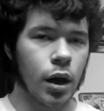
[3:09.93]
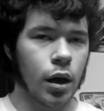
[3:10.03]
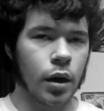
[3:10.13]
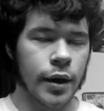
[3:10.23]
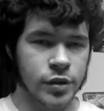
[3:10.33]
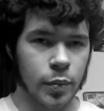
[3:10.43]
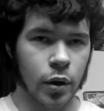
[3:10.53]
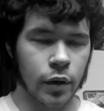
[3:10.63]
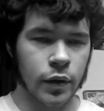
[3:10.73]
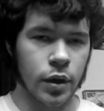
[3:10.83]
as a
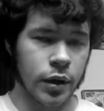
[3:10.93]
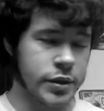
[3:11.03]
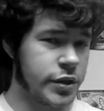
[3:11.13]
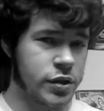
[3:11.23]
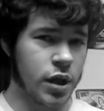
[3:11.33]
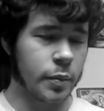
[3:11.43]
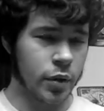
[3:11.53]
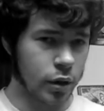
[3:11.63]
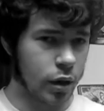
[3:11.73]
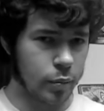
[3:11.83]
part of the TCM
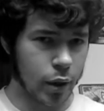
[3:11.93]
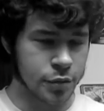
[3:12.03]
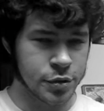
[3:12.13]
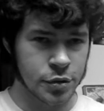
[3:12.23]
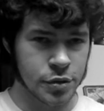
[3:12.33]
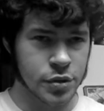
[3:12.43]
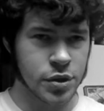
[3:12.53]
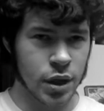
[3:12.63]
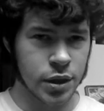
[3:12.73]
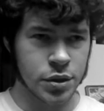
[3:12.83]
Young
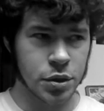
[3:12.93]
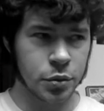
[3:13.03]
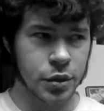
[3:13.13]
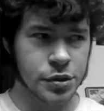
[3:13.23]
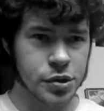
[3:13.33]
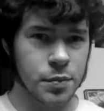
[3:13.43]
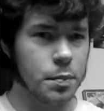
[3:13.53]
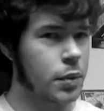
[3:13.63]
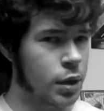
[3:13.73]
Composers series,